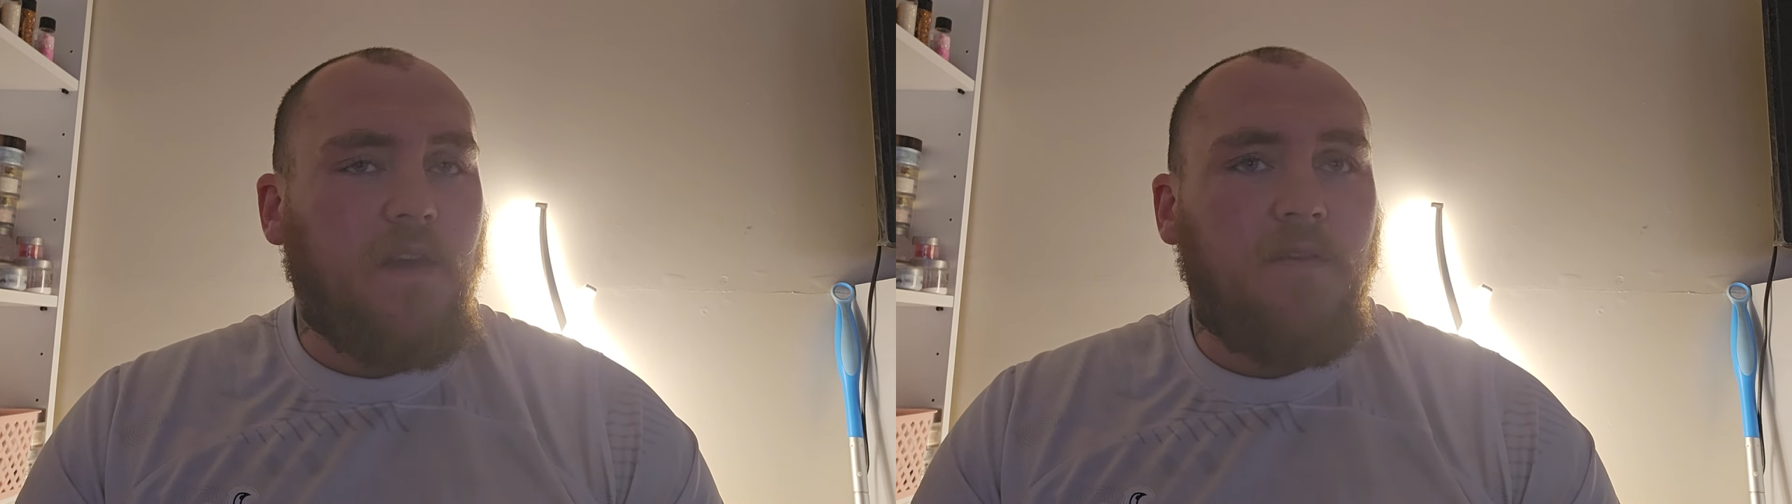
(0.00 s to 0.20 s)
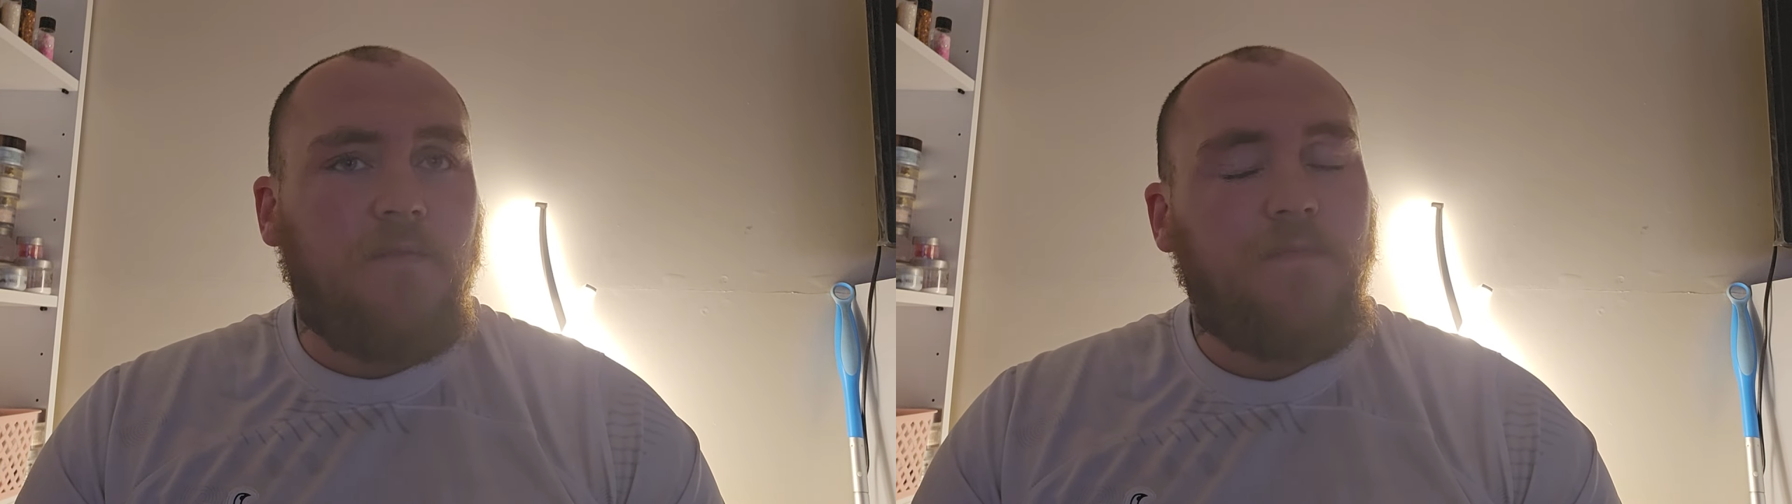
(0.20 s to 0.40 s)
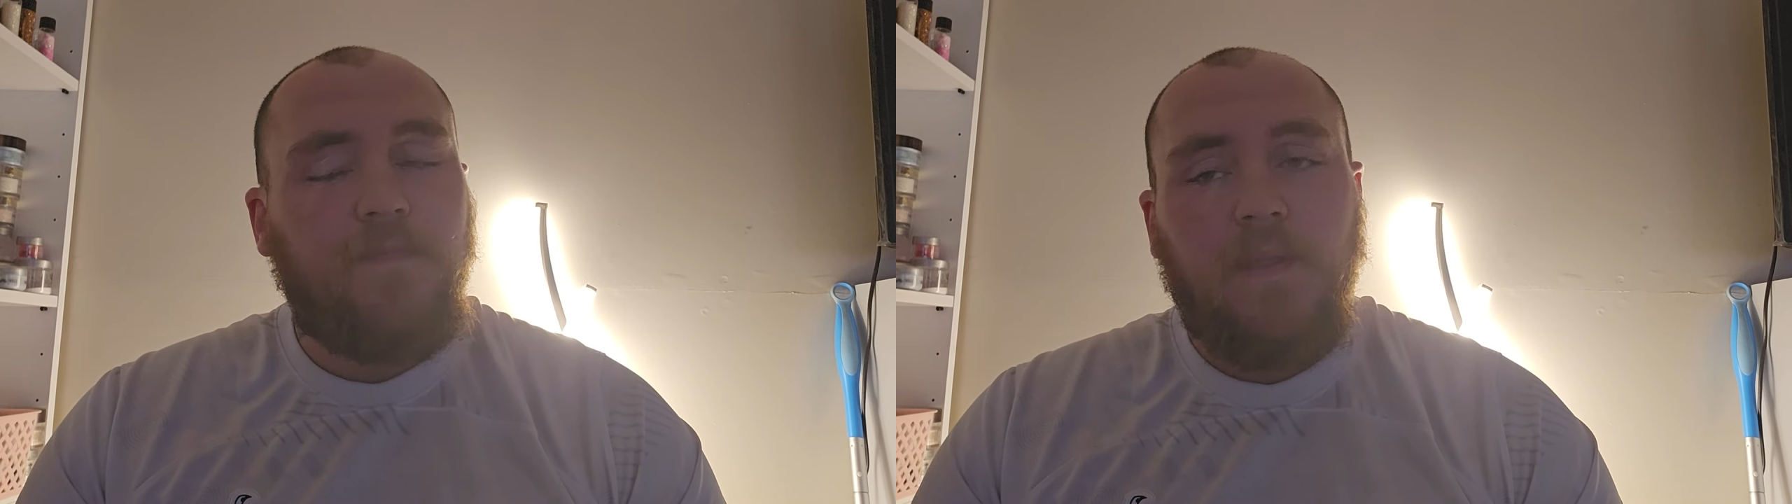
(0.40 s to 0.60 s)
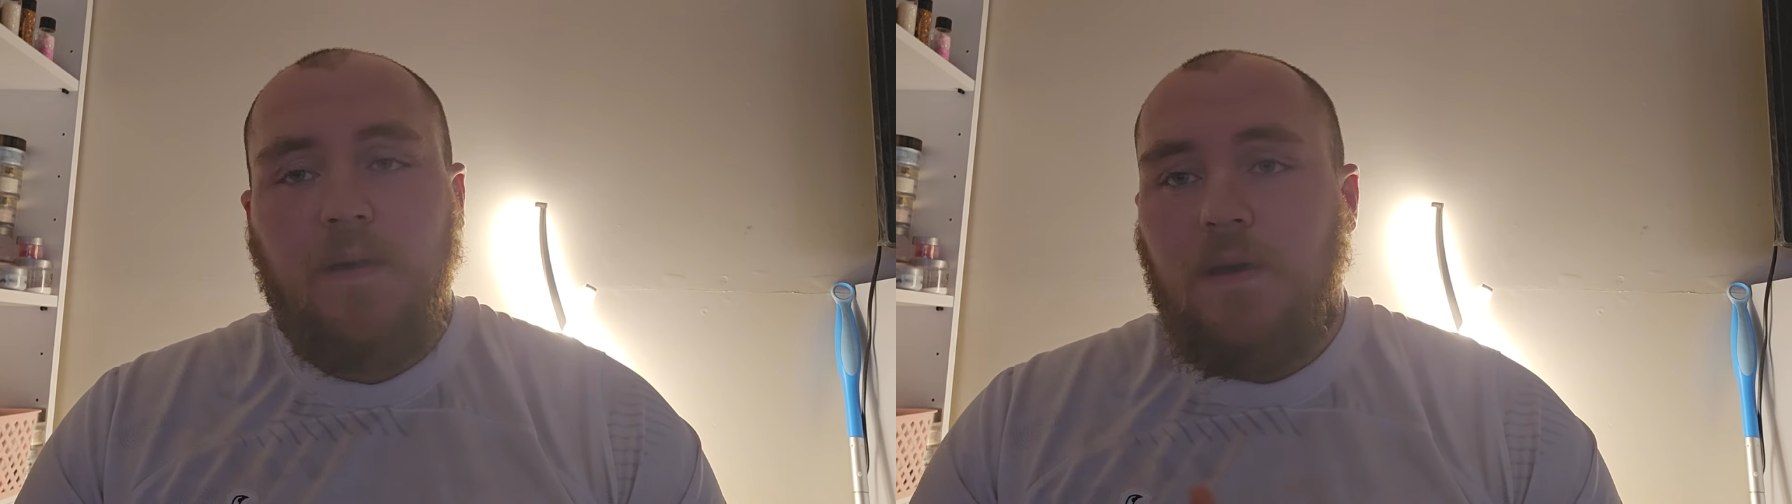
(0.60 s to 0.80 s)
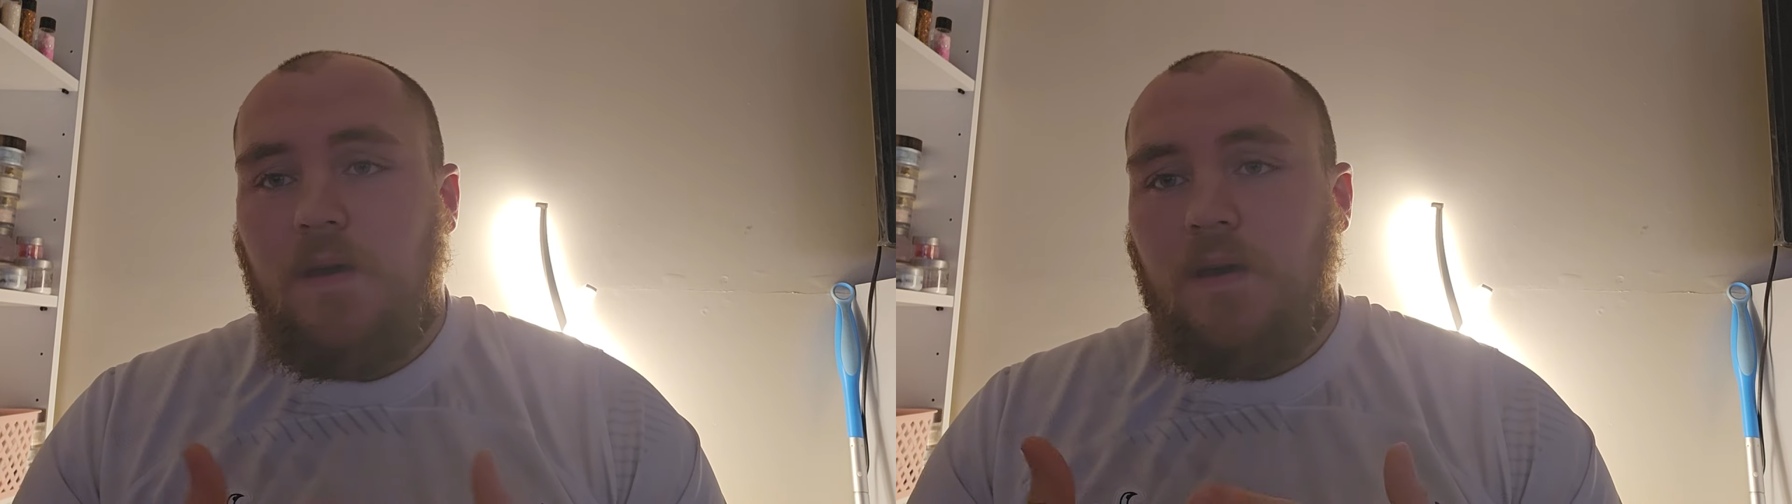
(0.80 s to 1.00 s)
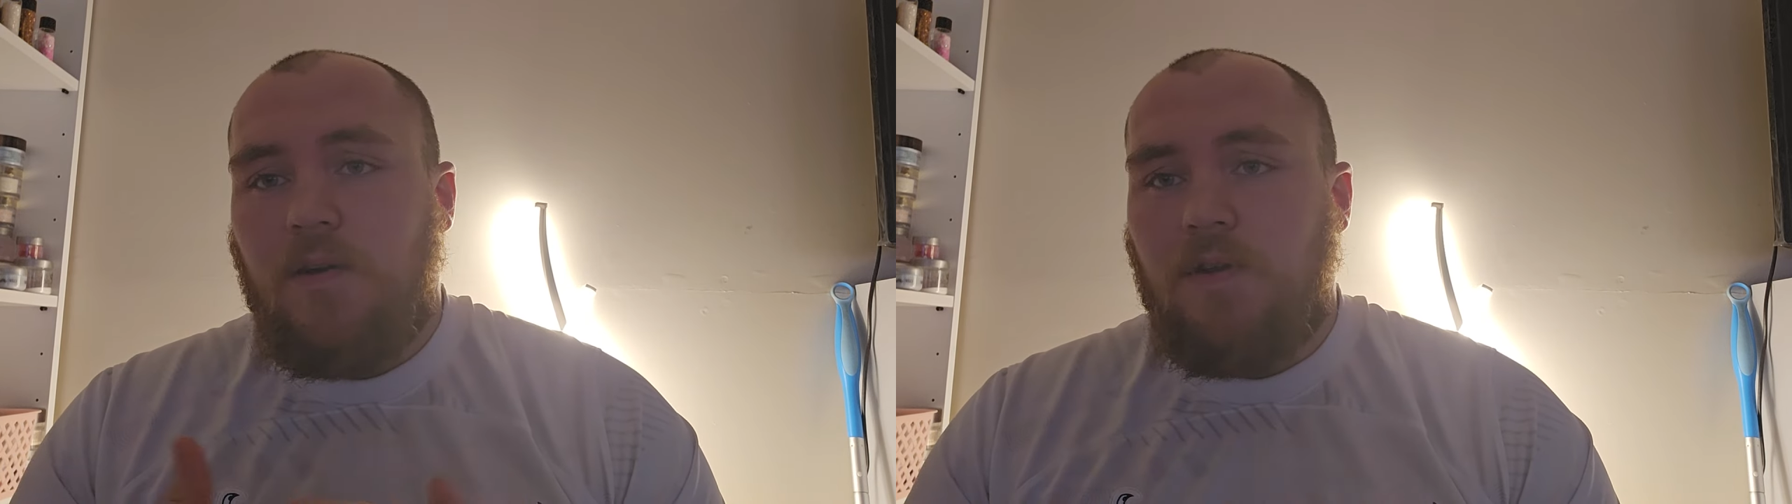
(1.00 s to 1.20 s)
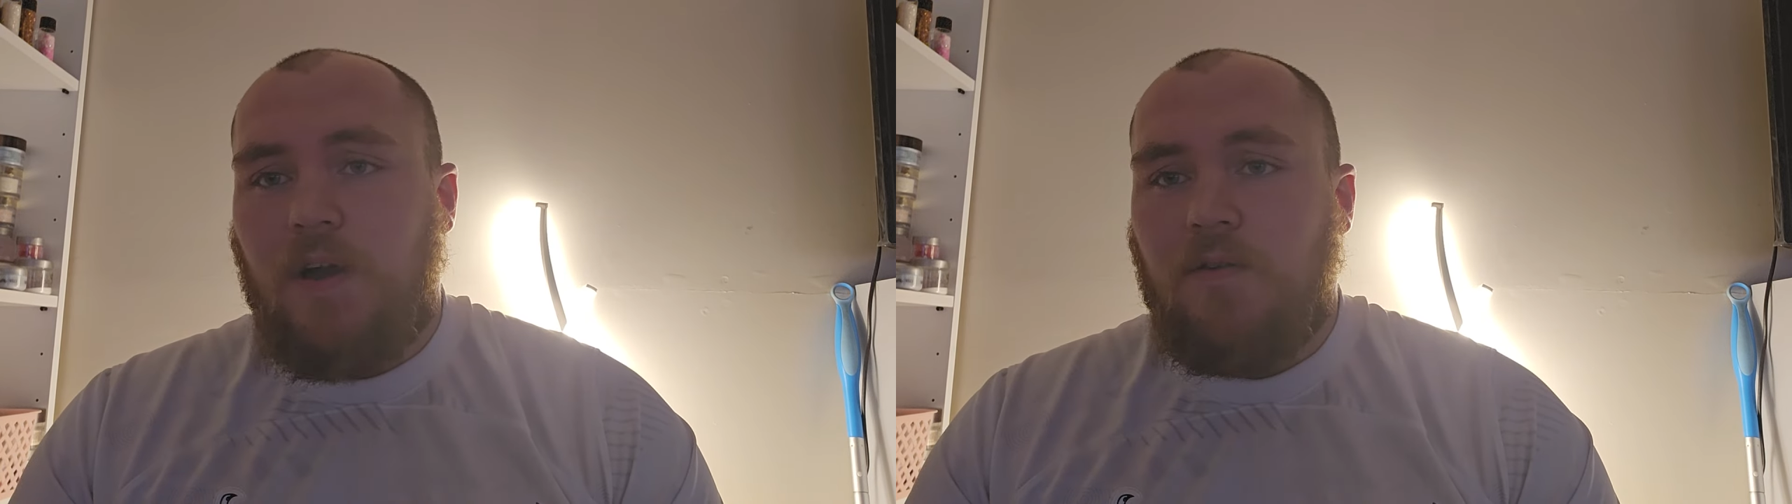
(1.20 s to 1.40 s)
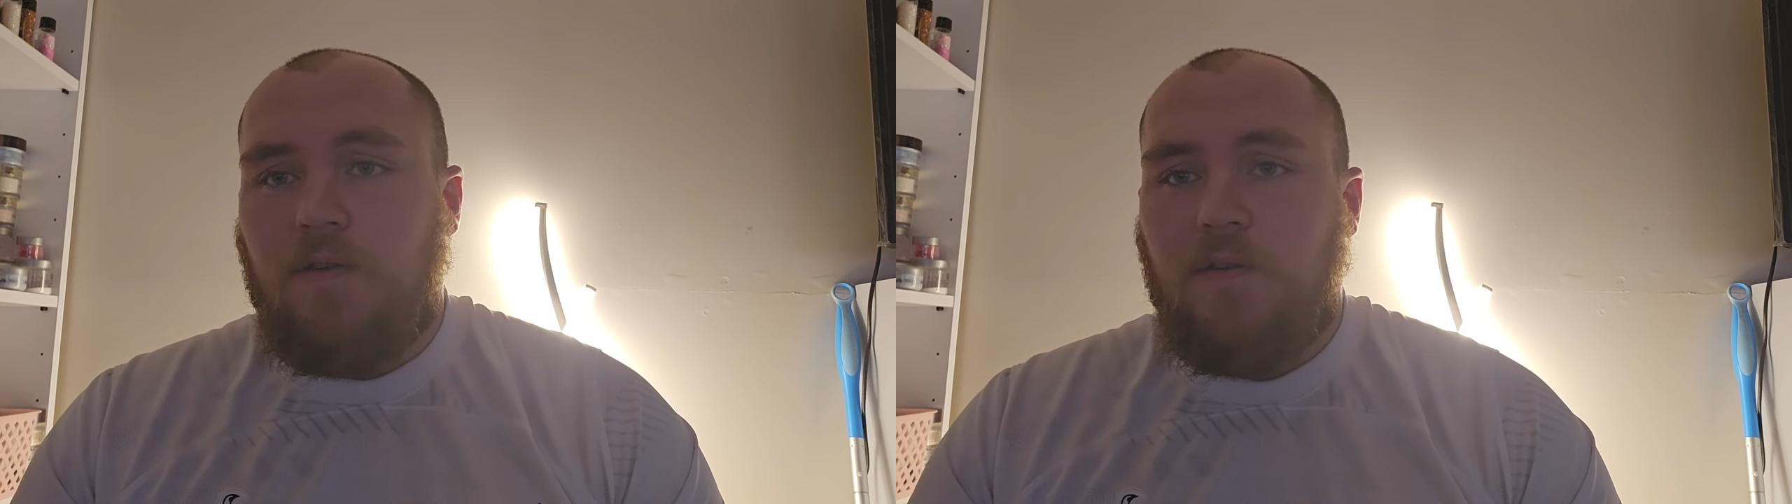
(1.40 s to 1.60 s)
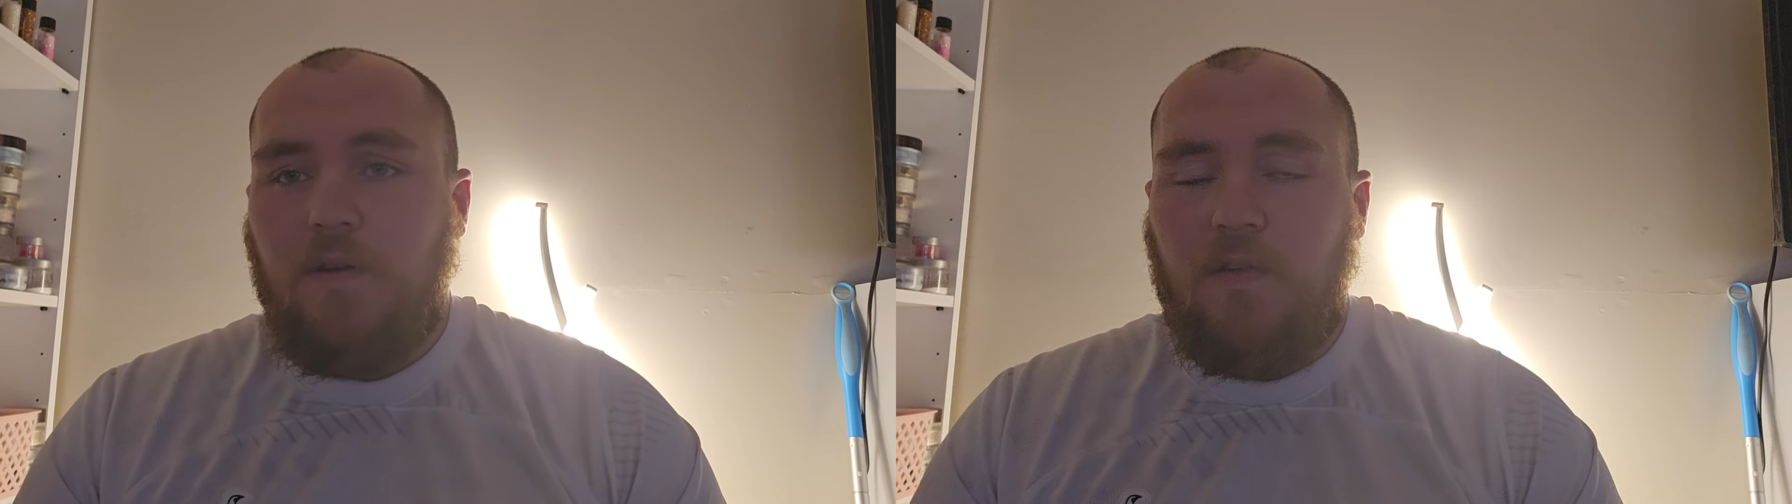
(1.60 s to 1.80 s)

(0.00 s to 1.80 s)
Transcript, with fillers: So who knows?